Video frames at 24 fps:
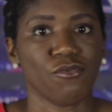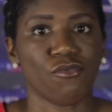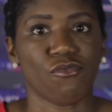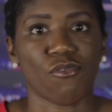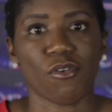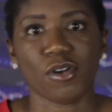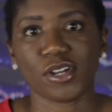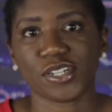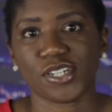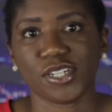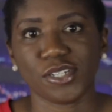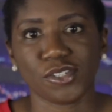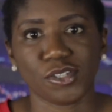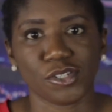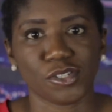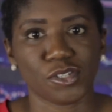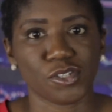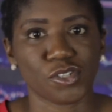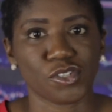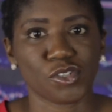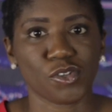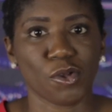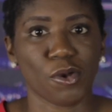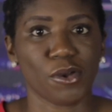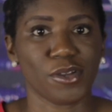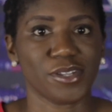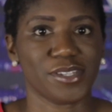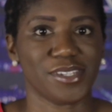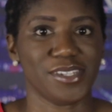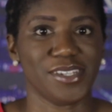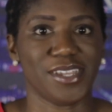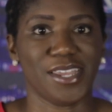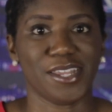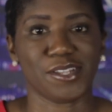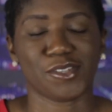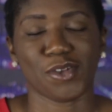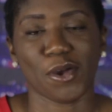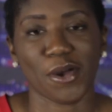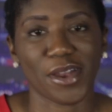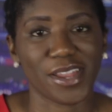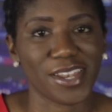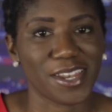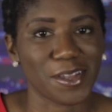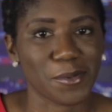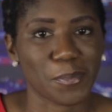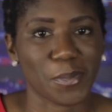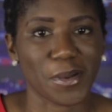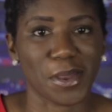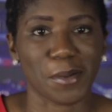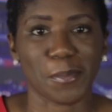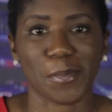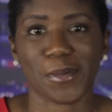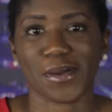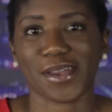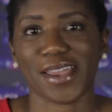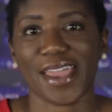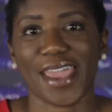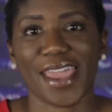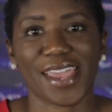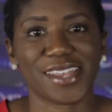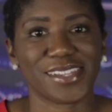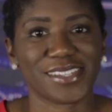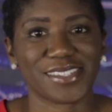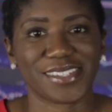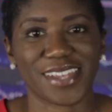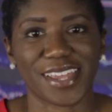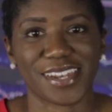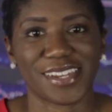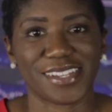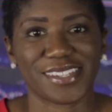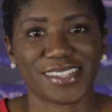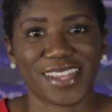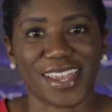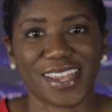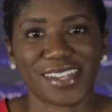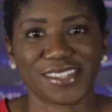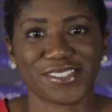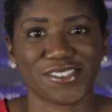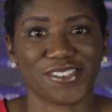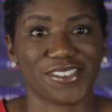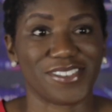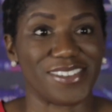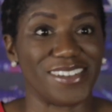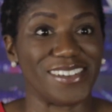rushing to the stores to get toilet paper, hand sanitizer.